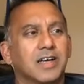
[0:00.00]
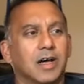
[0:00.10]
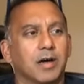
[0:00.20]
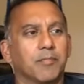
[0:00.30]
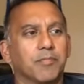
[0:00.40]

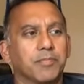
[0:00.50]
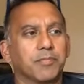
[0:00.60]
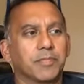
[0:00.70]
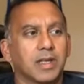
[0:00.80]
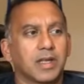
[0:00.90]

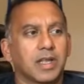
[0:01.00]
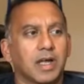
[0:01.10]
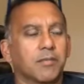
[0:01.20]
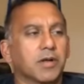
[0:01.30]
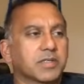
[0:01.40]

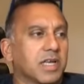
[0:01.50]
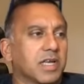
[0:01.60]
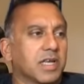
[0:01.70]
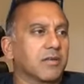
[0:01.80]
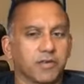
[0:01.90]
Now, I'm not
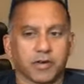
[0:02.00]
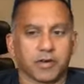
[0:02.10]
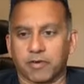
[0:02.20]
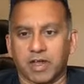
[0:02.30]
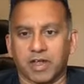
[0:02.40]
saying that we've
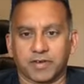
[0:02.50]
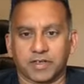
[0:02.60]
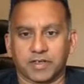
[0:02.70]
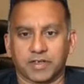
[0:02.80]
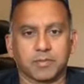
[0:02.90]
got it right
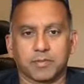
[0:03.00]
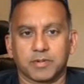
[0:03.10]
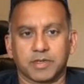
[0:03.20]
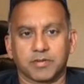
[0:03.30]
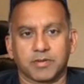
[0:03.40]
every
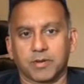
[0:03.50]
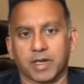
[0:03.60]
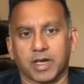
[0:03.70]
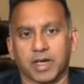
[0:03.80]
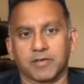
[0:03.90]
time. I don't
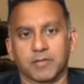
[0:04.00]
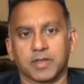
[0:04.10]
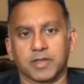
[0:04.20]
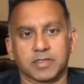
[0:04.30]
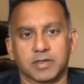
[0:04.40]
think we have. I
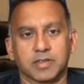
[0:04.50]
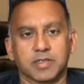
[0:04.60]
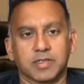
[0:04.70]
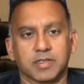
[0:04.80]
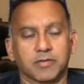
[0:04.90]
mean, it's
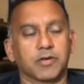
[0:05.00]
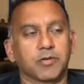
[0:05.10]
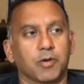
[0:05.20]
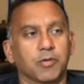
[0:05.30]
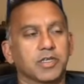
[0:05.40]
not,
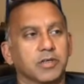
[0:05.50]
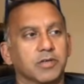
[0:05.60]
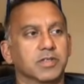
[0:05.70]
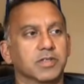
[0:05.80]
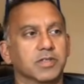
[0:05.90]
doing what we
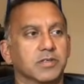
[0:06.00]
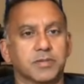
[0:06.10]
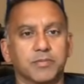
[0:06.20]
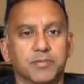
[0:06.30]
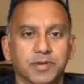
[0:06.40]
do is not
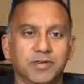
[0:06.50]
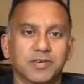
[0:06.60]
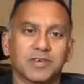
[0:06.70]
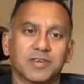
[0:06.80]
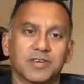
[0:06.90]
simple.